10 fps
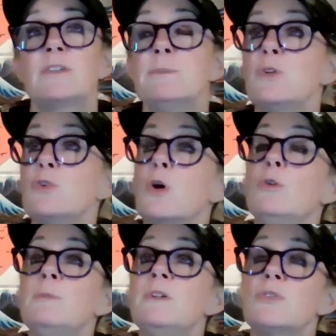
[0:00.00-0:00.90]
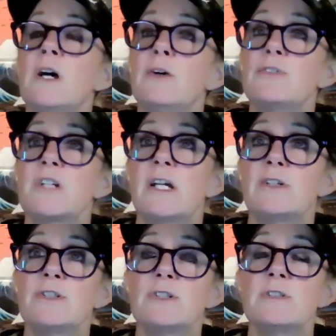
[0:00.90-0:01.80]
some your own mental health
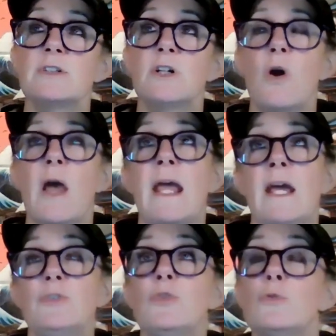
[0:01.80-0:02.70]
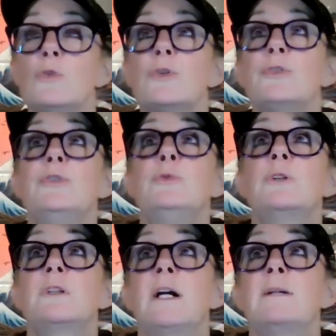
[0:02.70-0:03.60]
challenges and or you
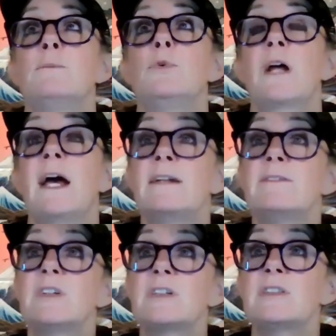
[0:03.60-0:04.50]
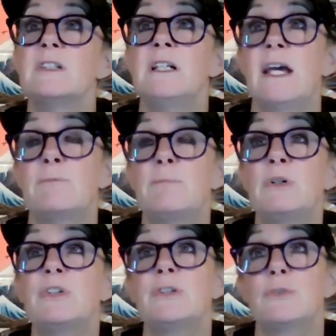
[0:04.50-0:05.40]
would like more advocacy and
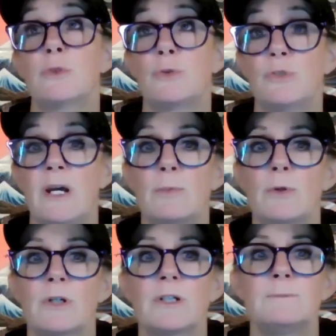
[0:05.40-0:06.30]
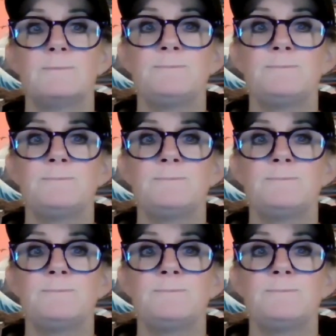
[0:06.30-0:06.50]
building your own network.